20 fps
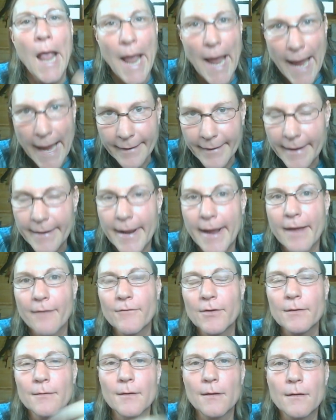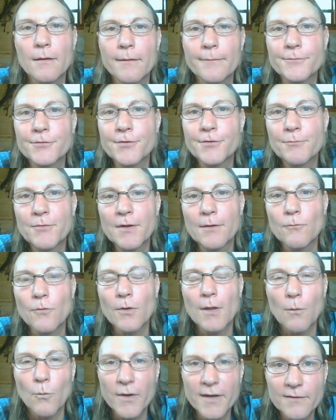and then have it um, shipped in.
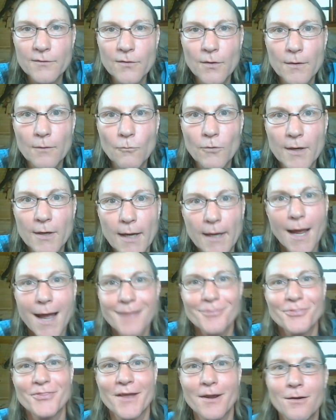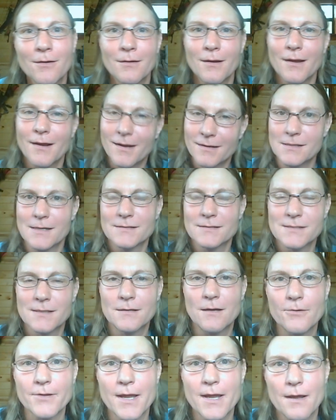Well, I went to, when I got there, I, I said,
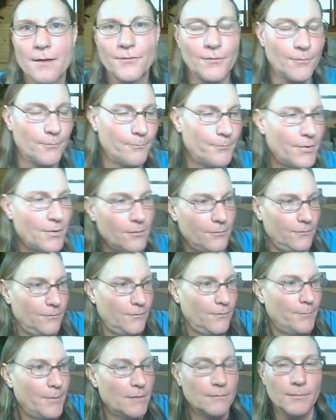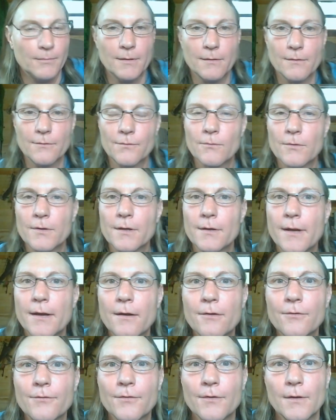oh yeah, suppose, supposedly there's one in
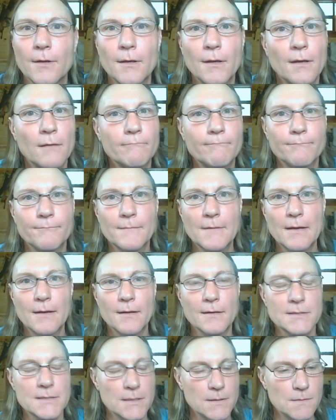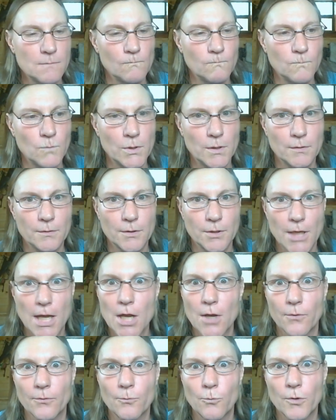Harrison. And they said, well,
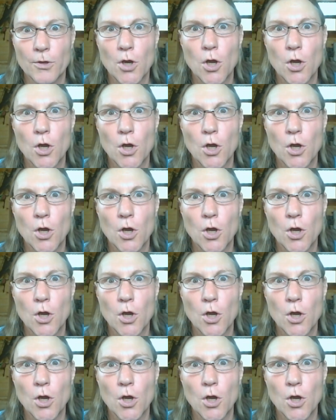no, we're